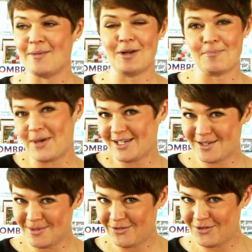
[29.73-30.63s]
going to pick
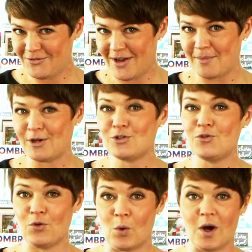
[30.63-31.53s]
some different fabrics
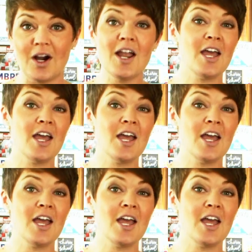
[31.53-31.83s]
for